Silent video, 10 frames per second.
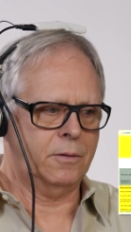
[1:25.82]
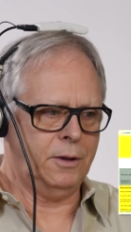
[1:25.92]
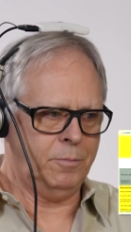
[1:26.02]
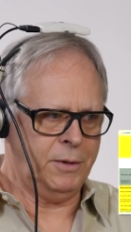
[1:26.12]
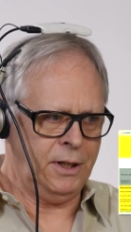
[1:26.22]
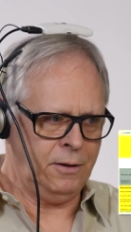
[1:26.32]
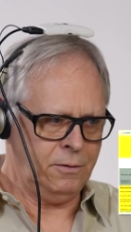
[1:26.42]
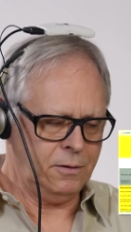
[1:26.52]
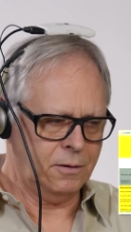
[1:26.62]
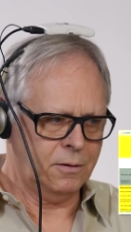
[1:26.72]
tip
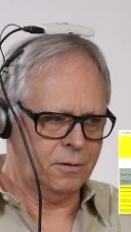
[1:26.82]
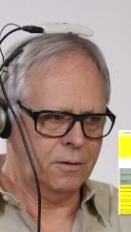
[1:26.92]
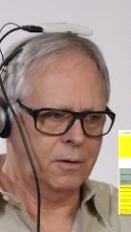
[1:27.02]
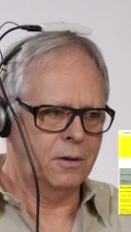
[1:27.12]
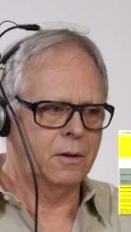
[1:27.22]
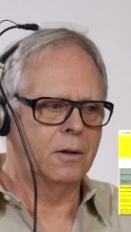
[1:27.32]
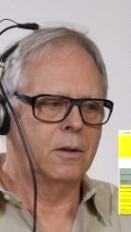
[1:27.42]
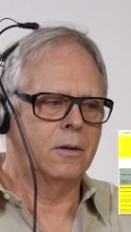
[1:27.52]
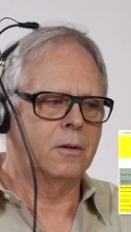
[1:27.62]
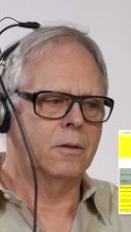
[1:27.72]
down,
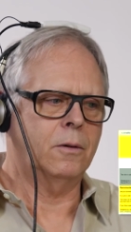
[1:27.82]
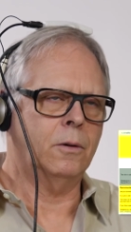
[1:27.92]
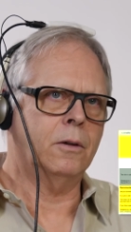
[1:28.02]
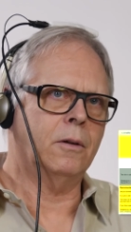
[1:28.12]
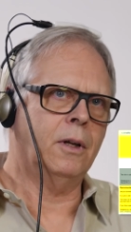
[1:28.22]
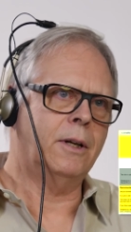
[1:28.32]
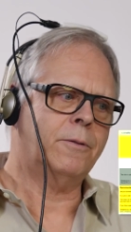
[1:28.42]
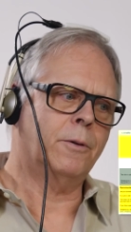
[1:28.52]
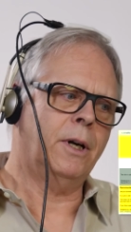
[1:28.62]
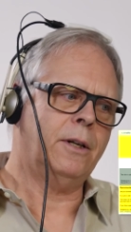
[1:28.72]
or
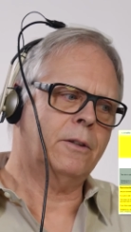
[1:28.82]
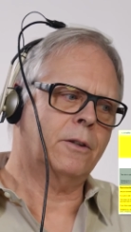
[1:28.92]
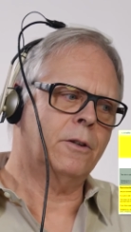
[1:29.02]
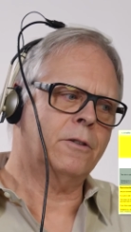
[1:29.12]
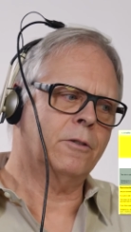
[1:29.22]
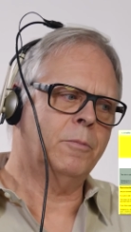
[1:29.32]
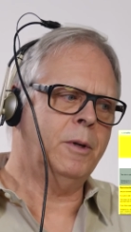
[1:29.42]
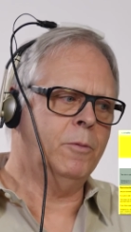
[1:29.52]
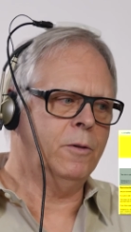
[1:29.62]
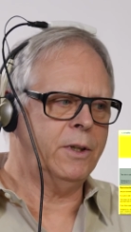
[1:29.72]
left, right, the cursor will
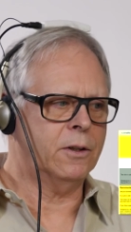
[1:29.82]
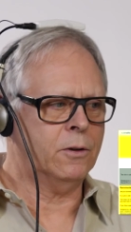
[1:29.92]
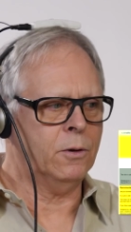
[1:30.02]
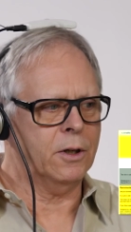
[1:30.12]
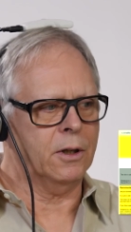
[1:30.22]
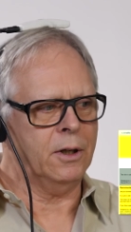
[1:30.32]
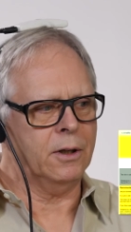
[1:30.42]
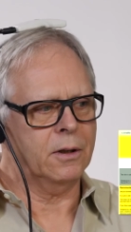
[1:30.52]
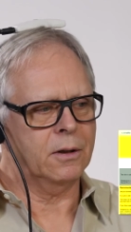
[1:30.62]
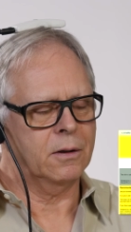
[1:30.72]
be moving accordingly.